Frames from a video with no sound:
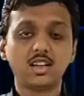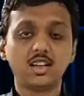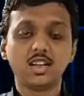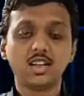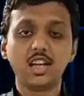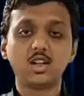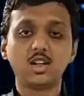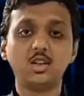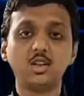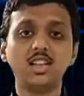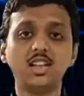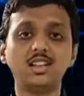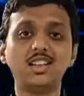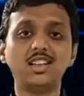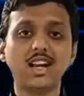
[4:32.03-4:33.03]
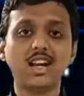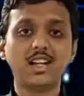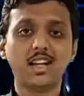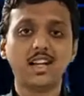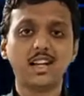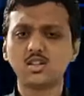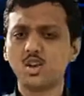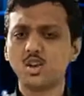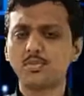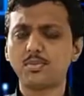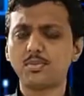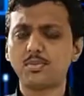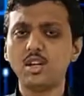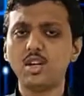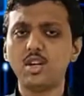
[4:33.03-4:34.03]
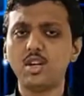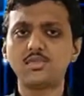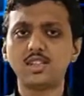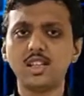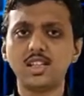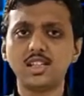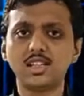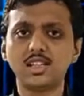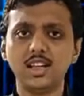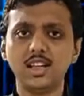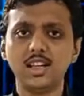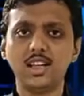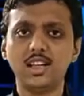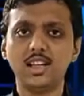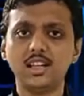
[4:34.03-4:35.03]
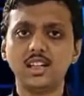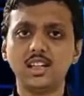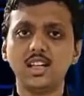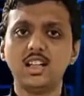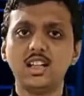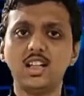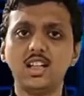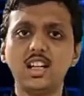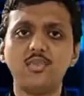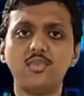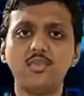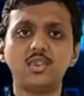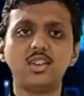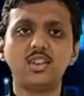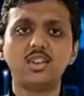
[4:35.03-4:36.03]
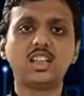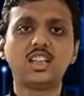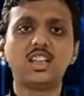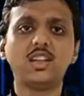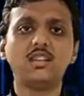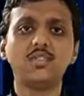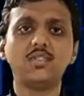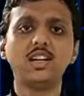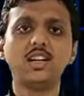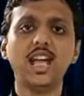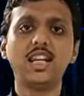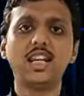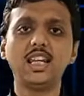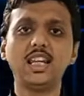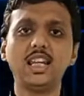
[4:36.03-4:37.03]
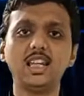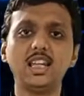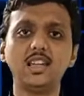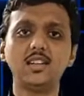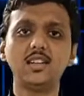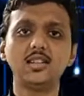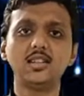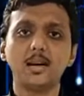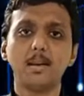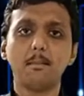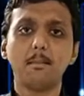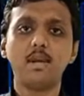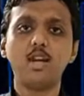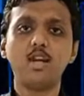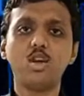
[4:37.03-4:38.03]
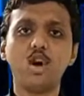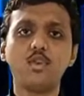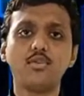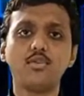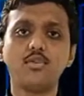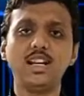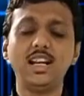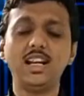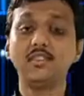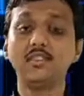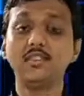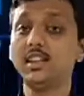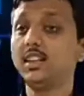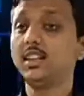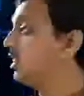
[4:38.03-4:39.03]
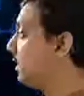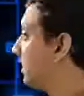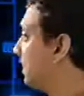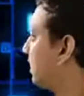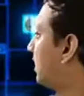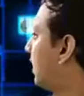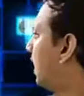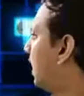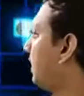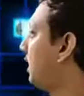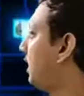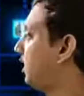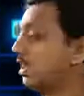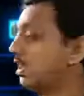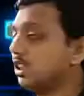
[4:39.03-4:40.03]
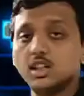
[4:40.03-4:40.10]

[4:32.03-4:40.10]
Calculate the address of B of 6, 8 if the given array is B of 11, 13.